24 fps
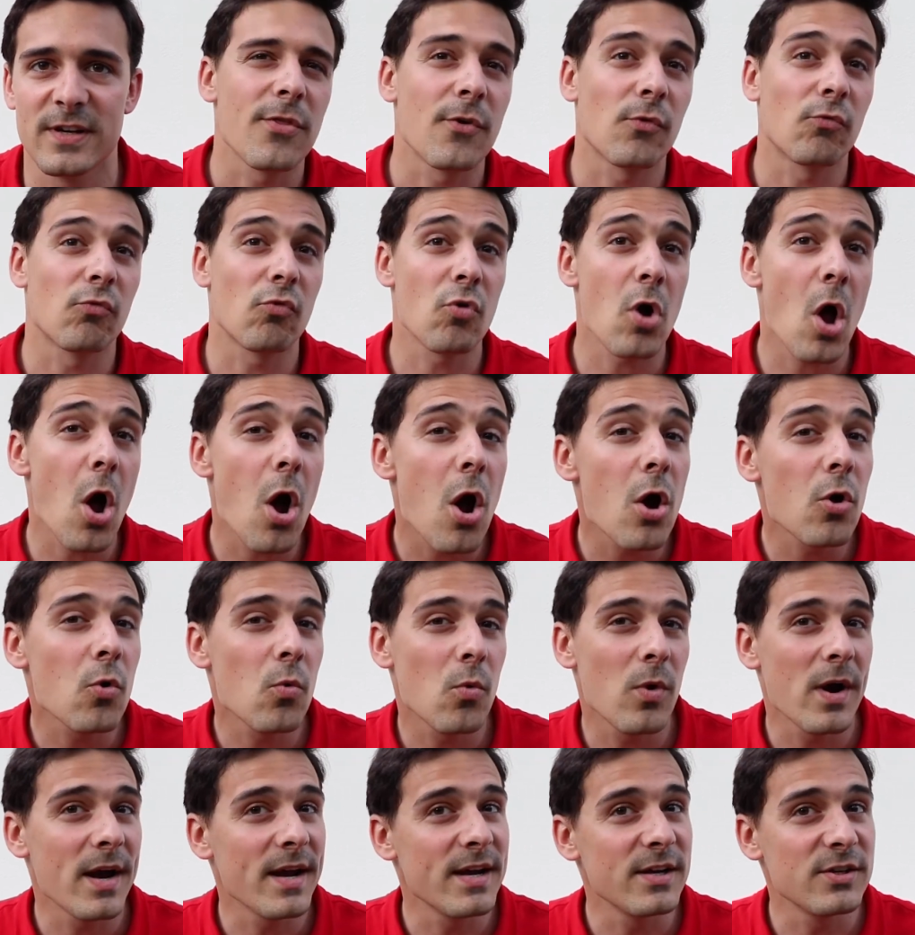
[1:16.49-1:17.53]
The wrong
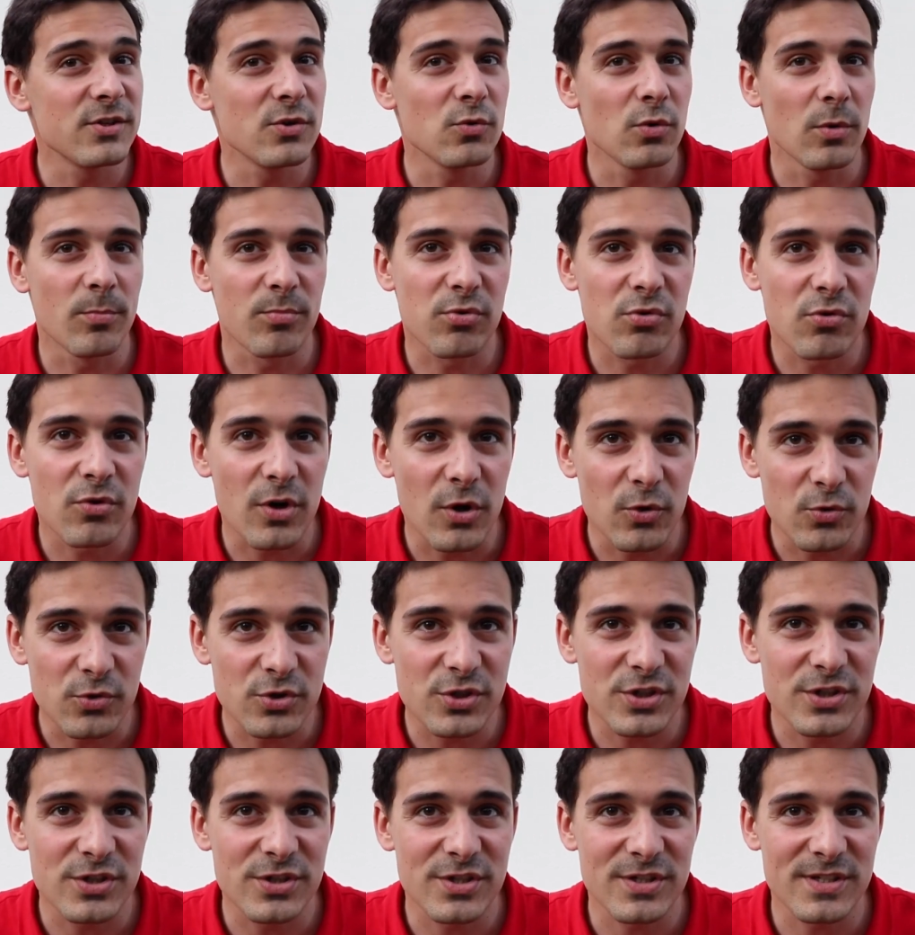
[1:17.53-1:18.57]
way to
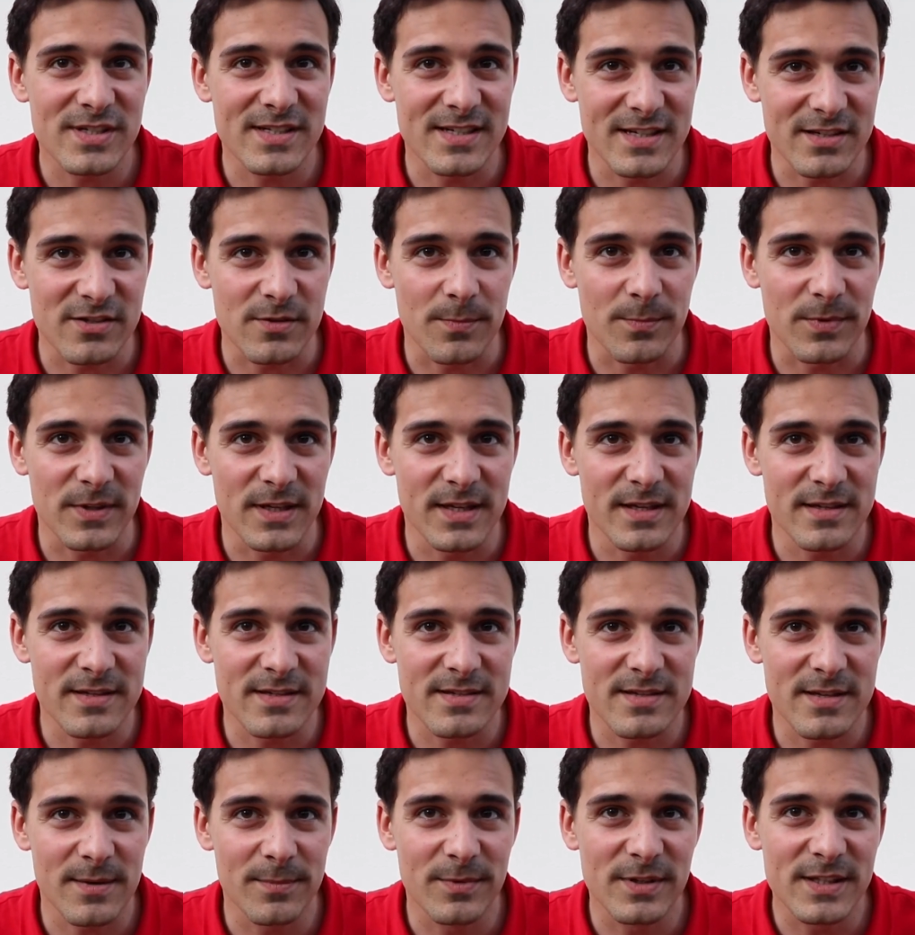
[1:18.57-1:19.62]
approach discipline
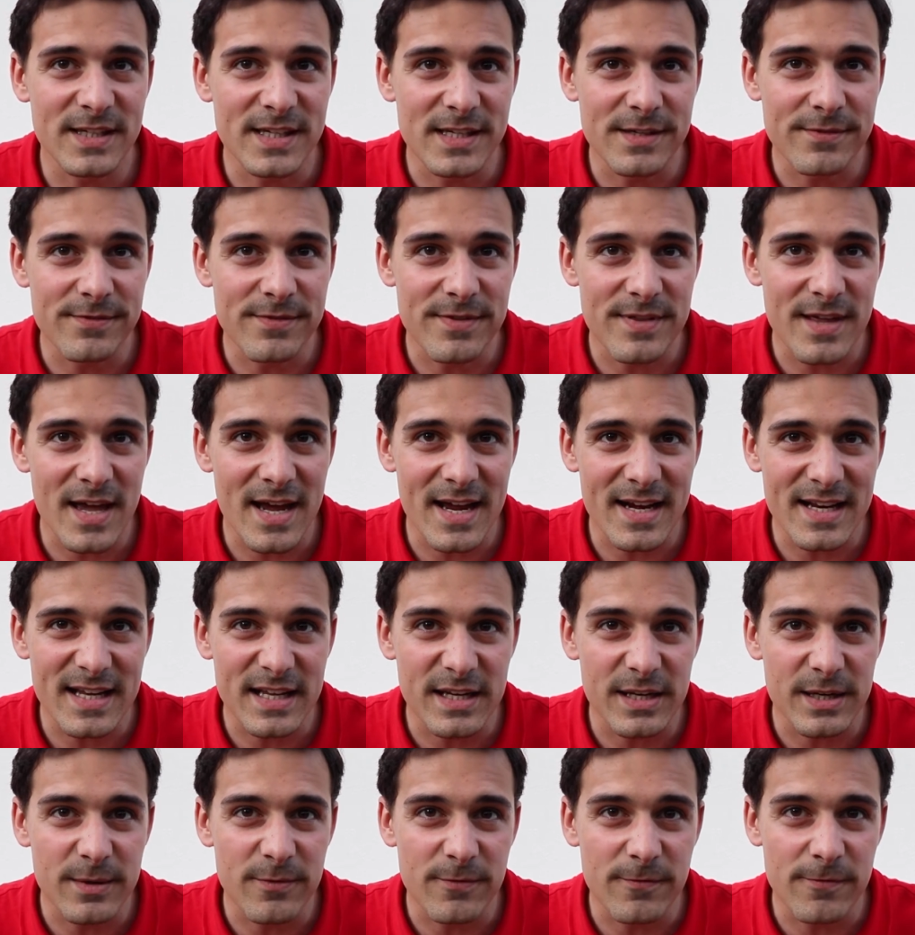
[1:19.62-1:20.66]
is to believe that
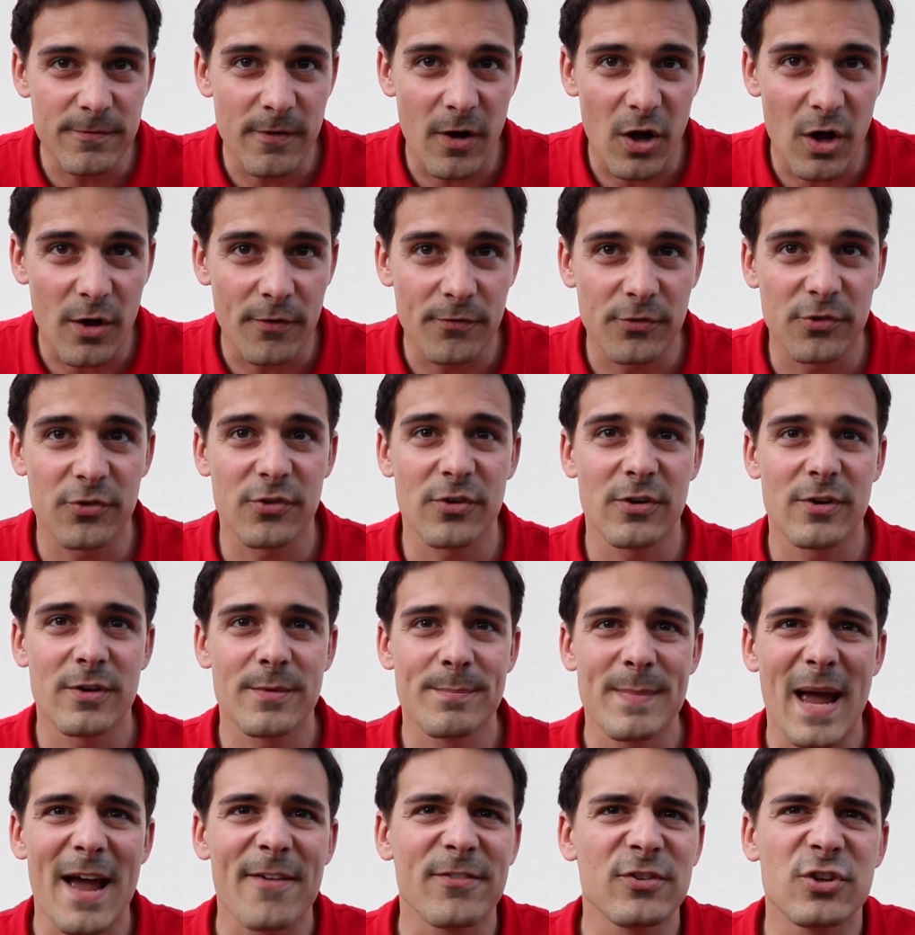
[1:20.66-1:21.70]
it involves
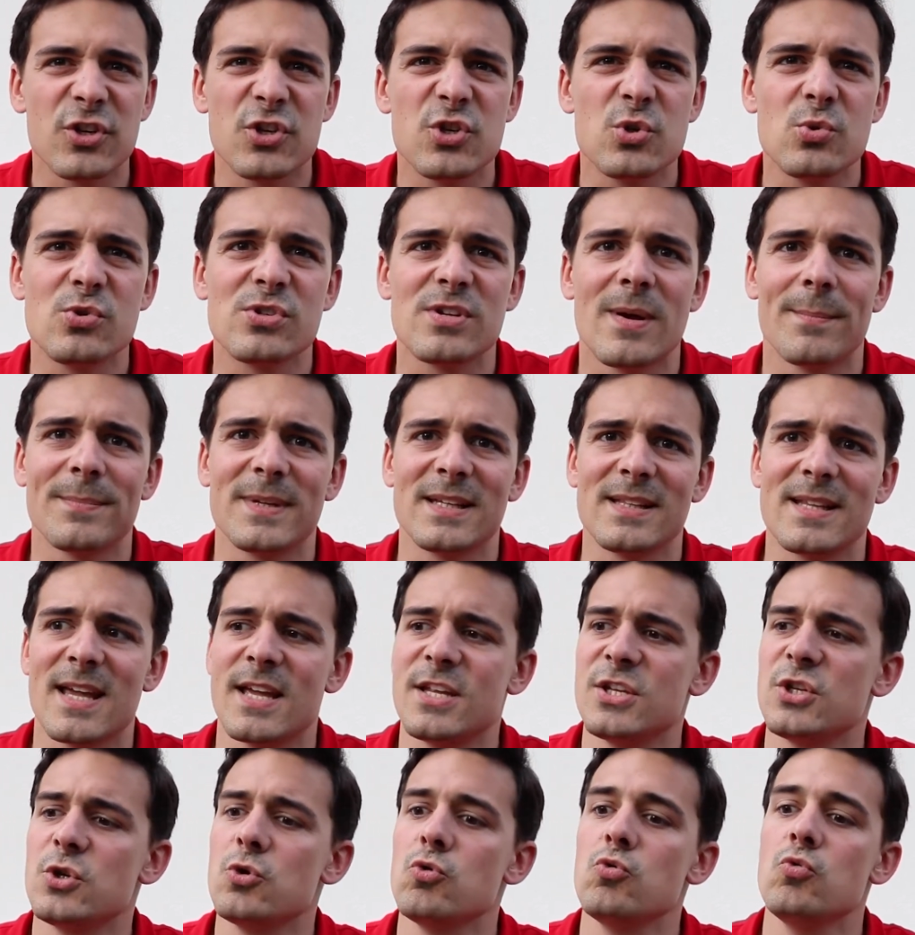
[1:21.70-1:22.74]
having to do something
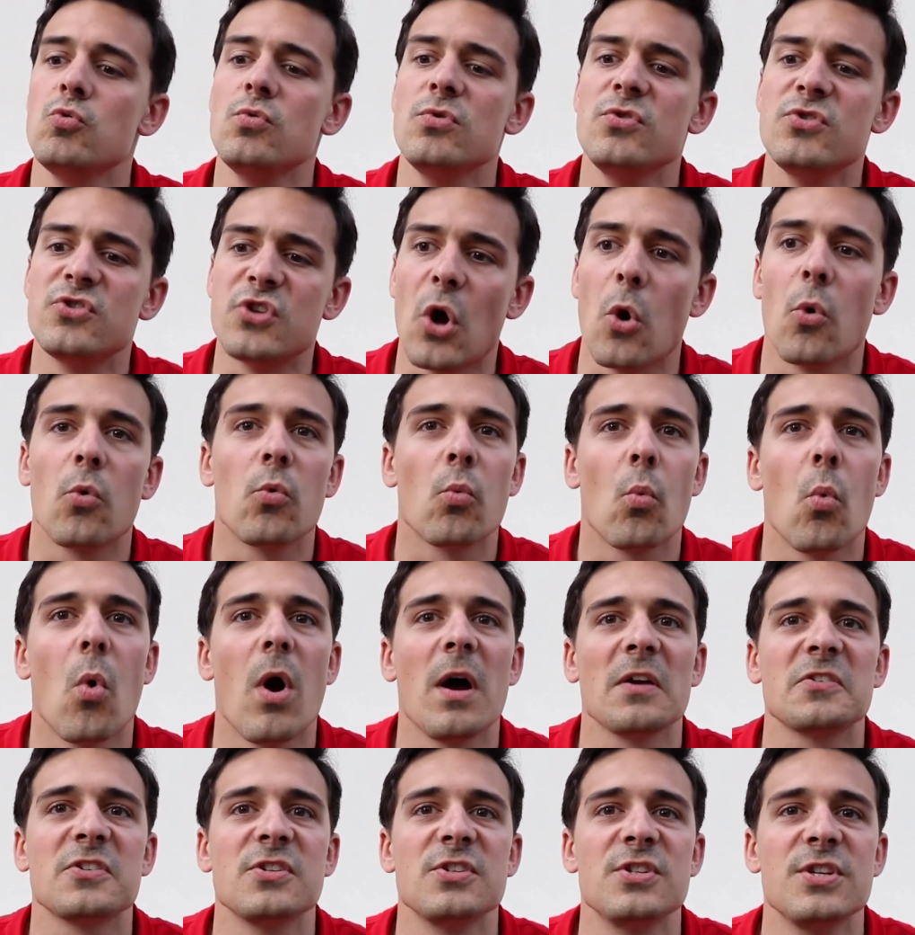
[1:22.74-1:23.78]
that you don't
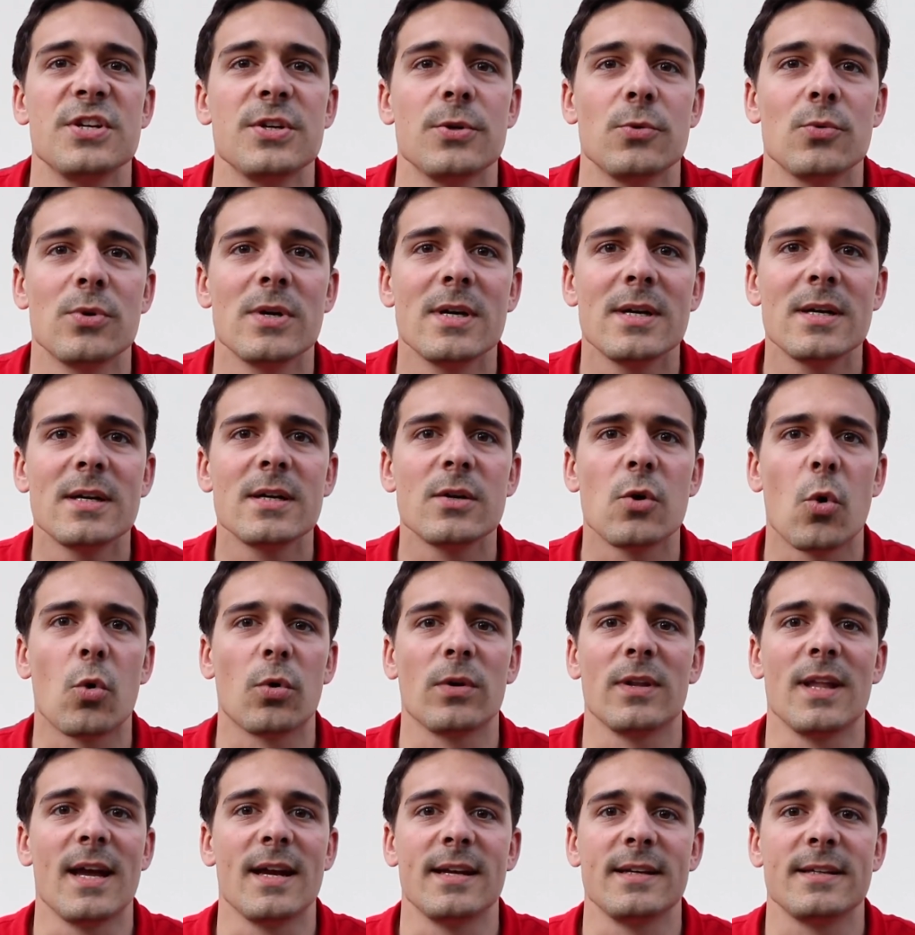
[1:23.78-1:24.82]
want to do or
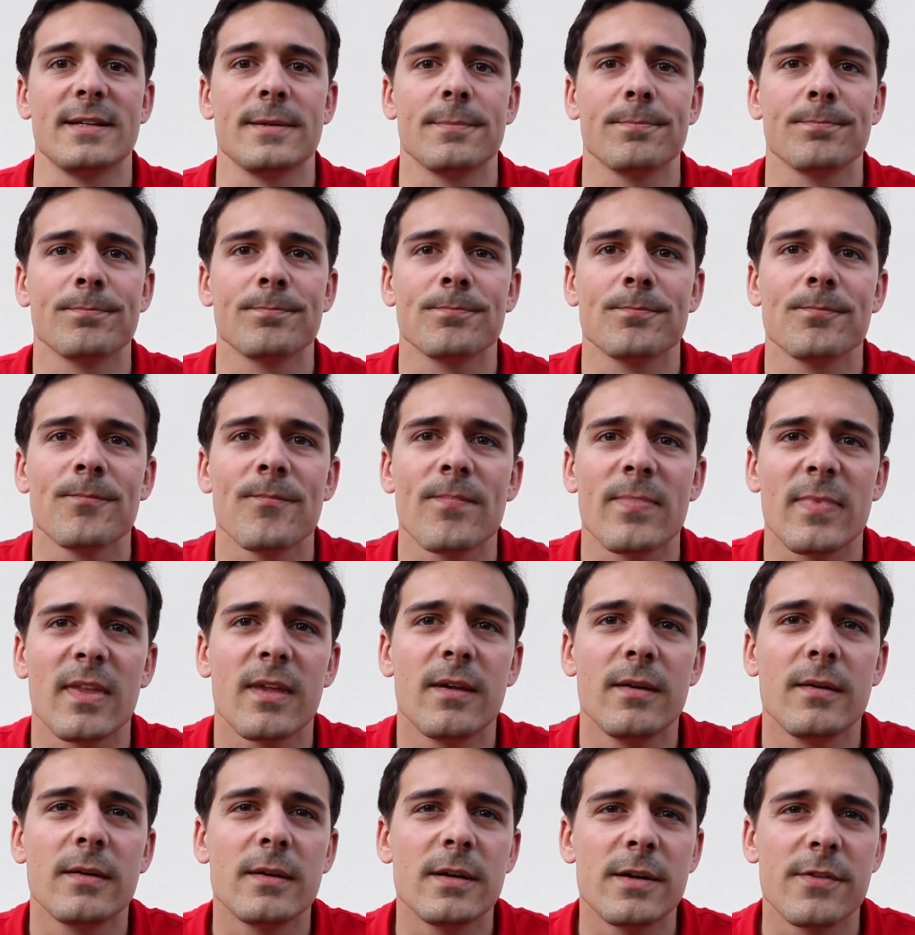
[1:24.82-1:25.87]
like.
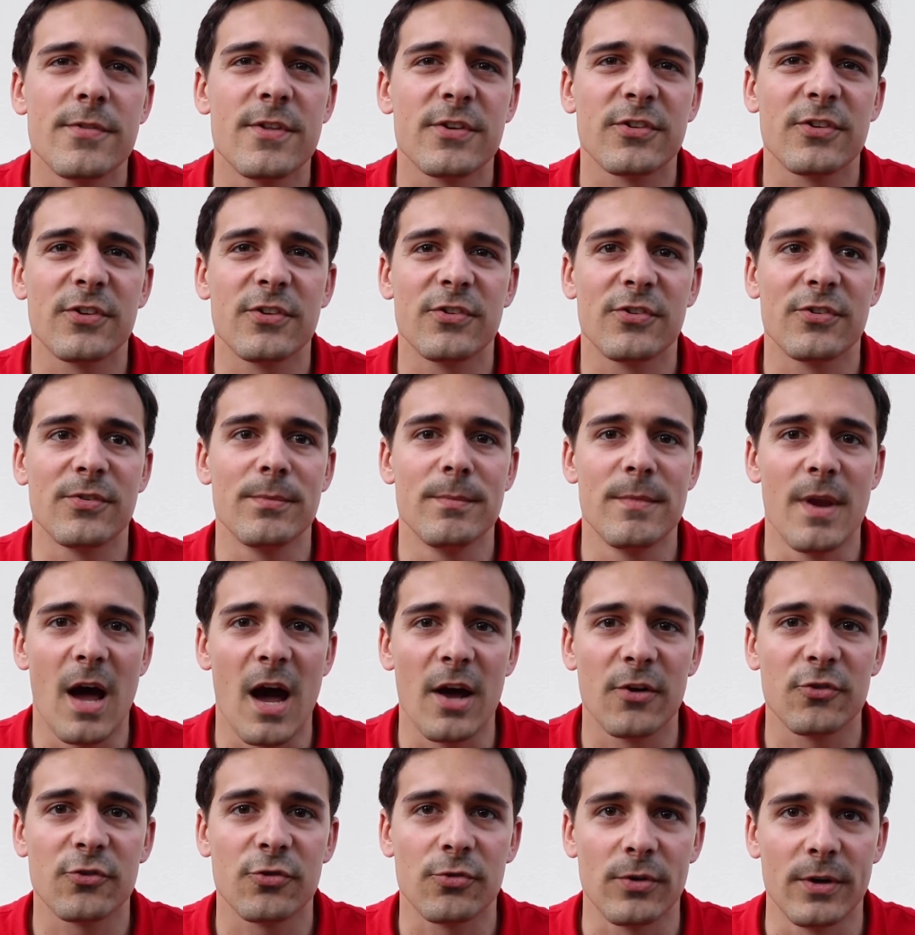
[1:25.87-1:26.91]
This is
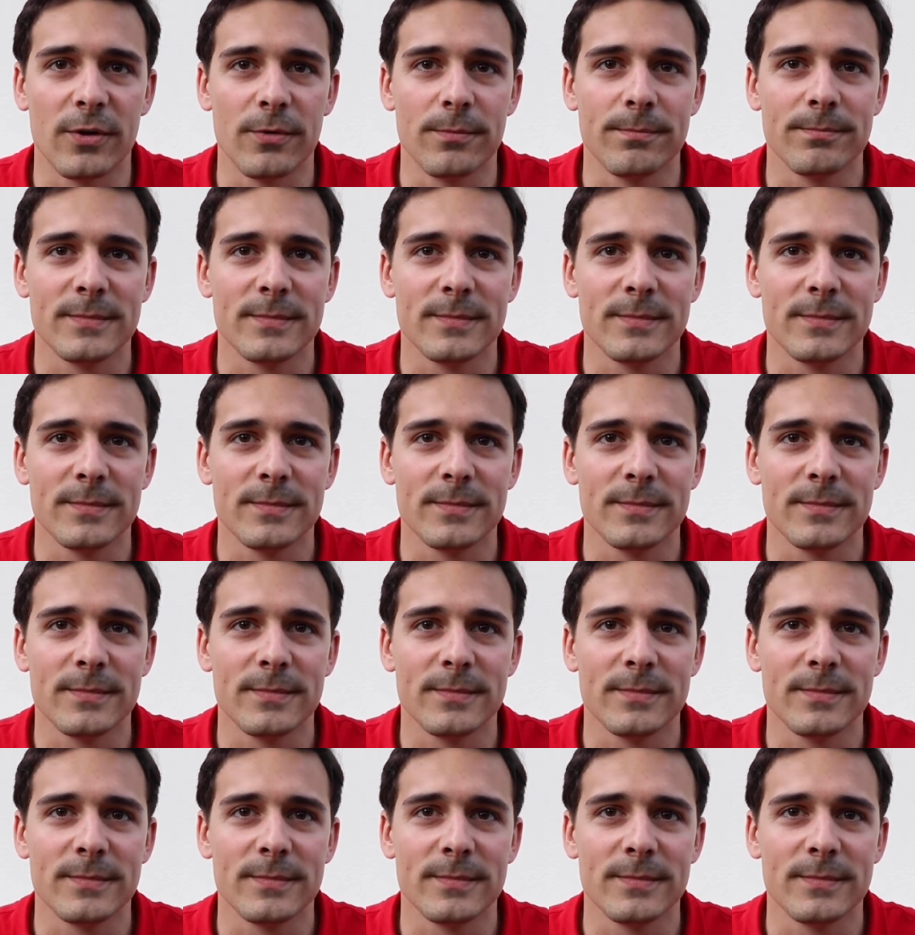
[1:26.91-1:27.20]
not true.